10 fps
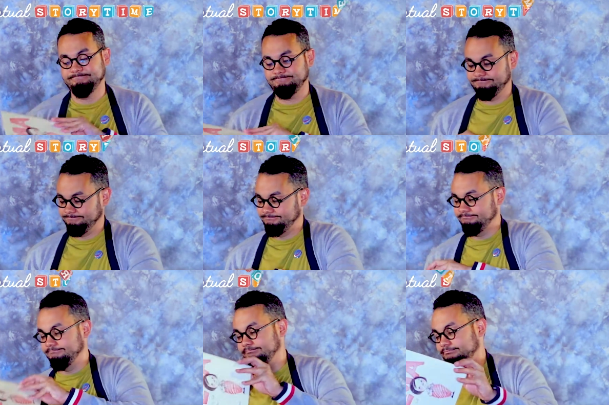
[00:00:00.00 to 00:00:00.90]

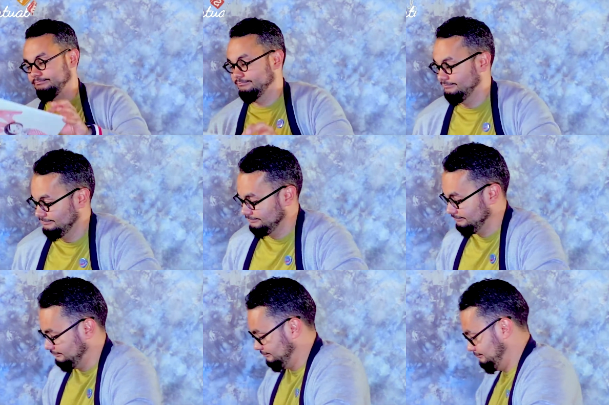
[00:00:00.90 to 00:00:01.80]

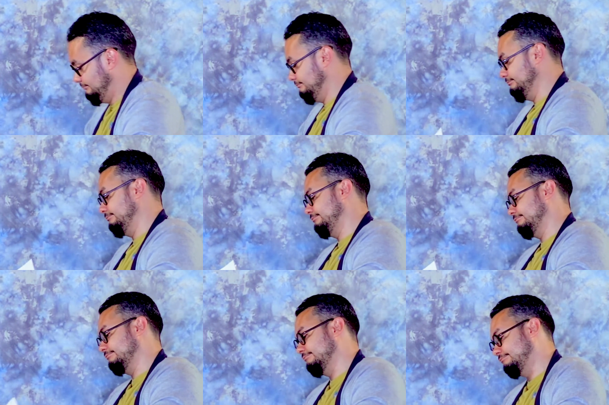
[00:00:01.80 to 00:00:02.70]

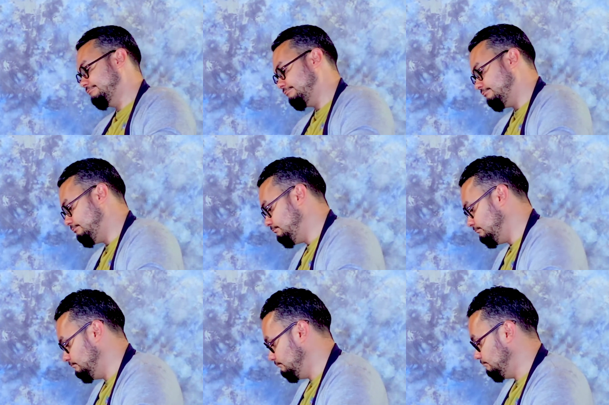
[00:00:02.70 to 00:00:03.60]
[no speech]